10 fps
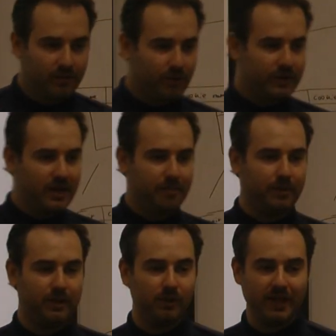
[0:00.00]
For
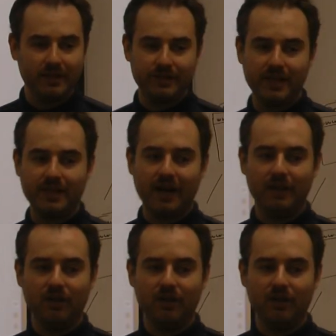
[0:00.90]
example, let's say that I